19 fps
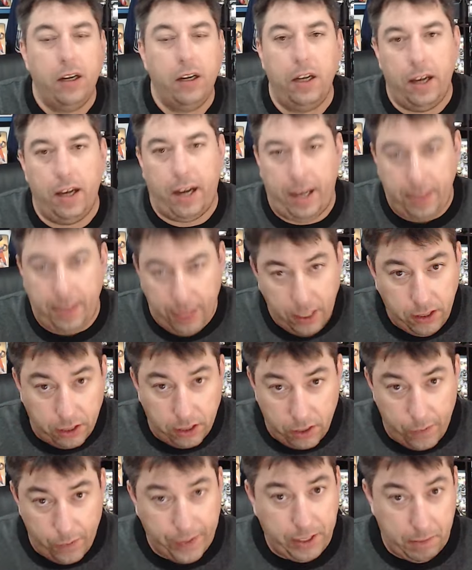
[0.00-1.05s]
I think they're going
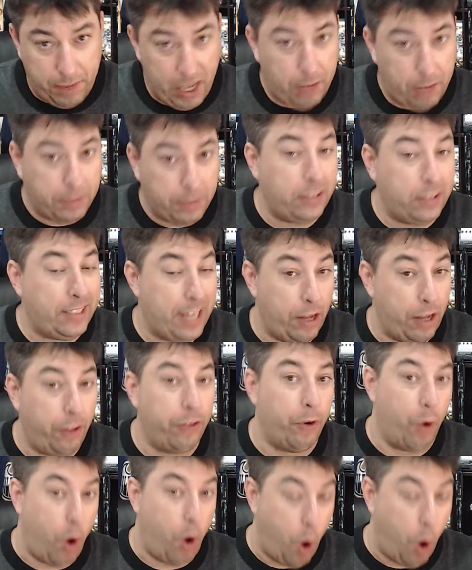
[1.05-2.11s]
to be able to tell their
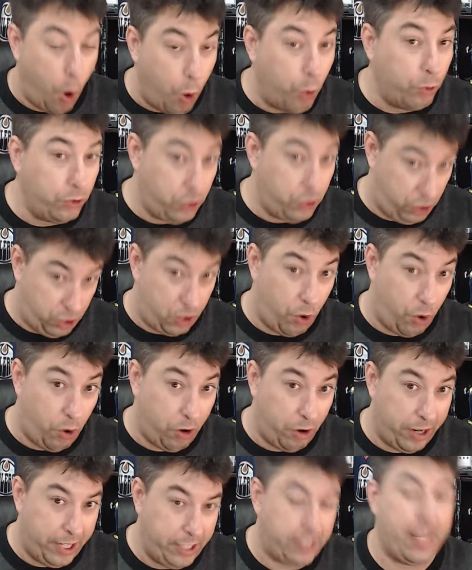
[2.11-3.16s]
own
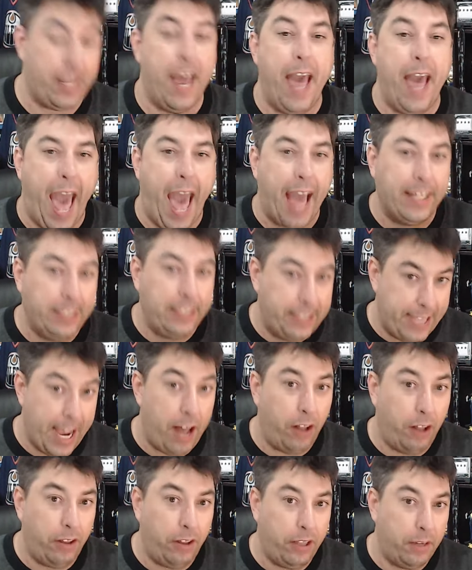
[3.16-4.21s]
stories and tell
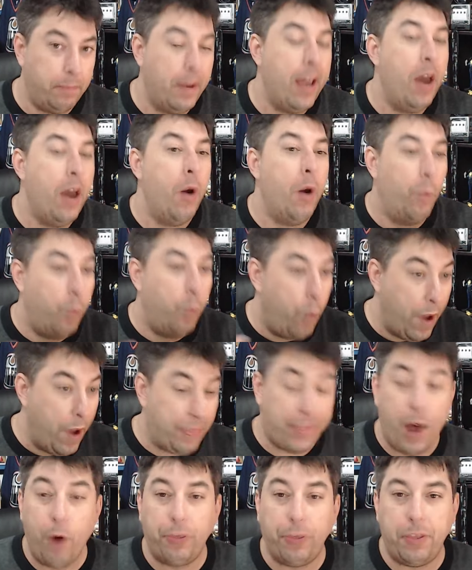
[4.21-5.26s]
them
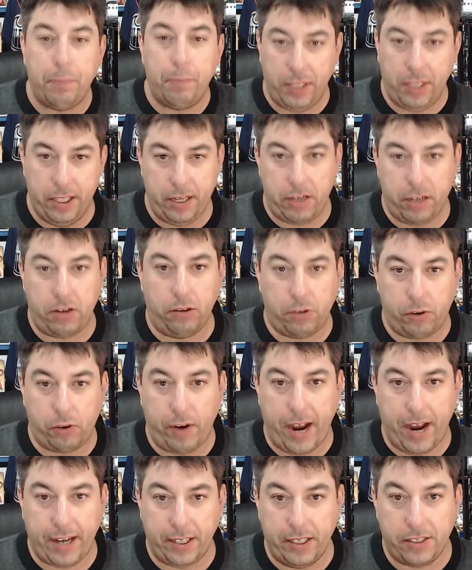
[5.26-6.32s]
without the political
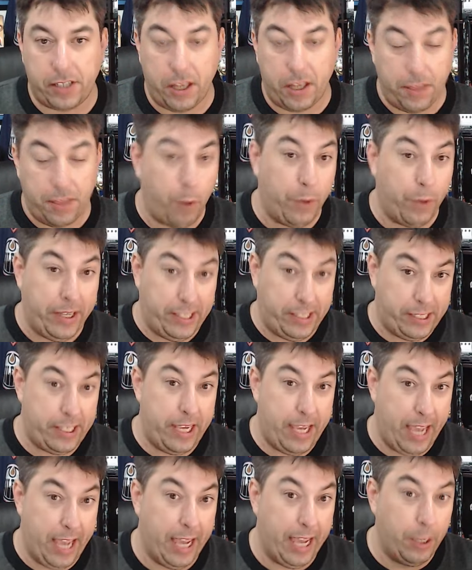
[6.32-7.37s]
correctness that we see
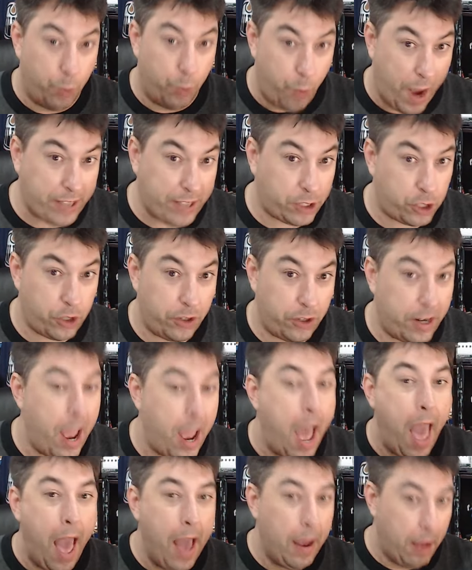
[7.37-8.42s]
in Western
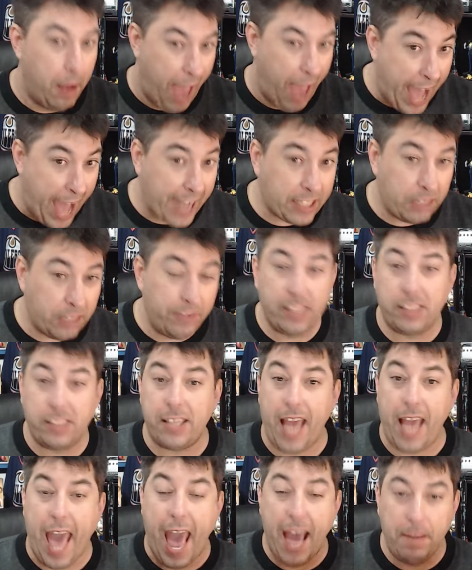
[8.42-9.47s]
activists
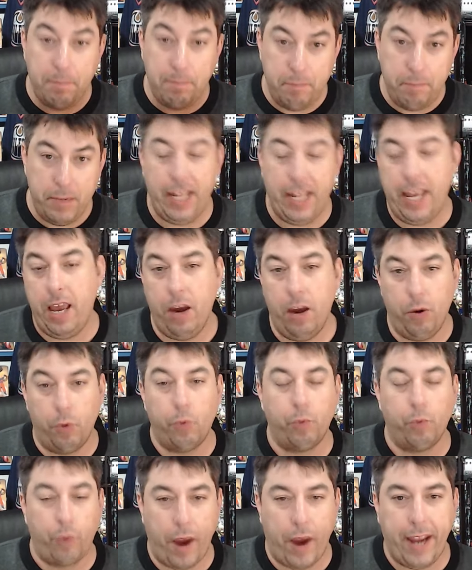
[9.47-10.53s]
and media
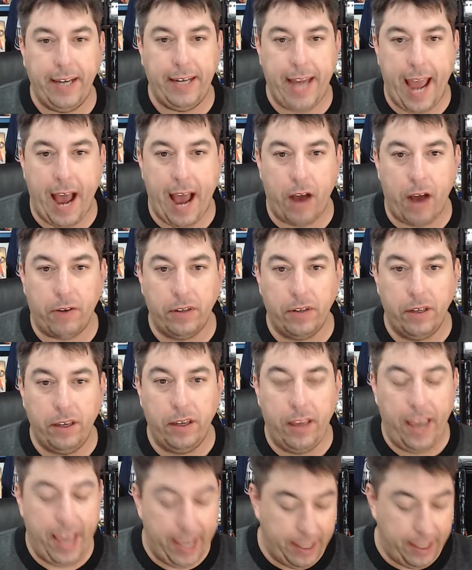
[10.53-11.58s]
right now
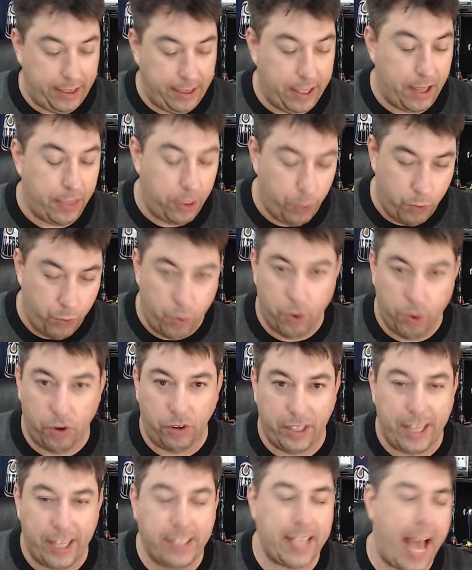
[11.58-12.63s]
in the world. It's
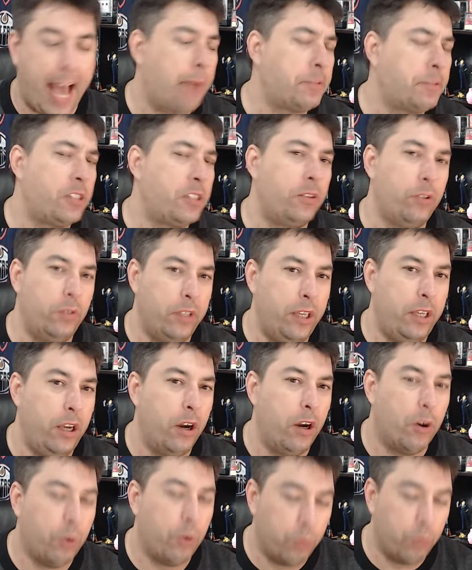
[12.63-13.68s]
absolutely
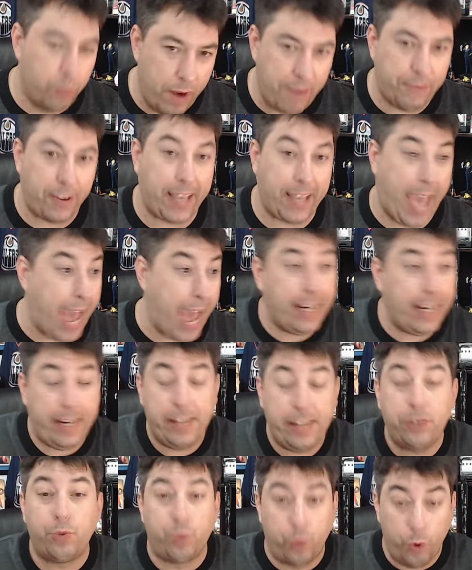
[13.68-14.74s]
horrific, and it is
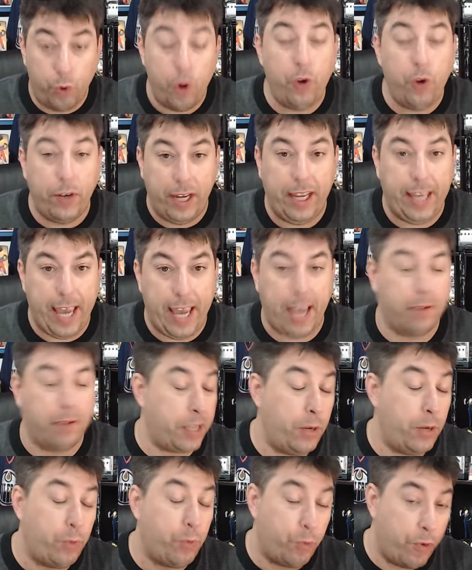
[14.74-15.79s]
ruining games. It
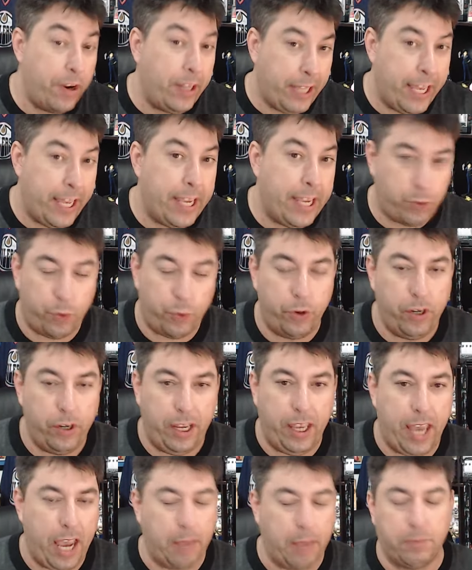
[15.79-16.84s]
really is ruining
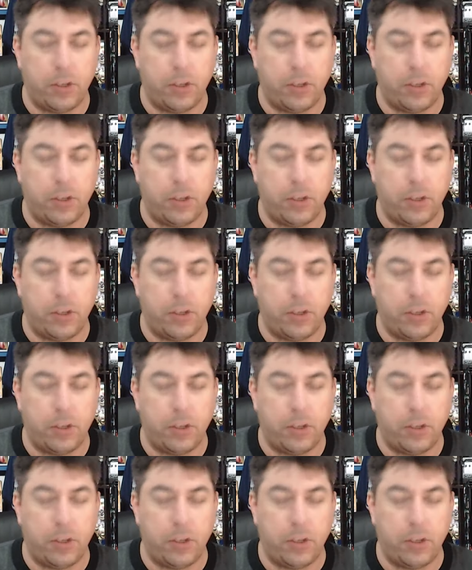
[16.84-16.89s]
games.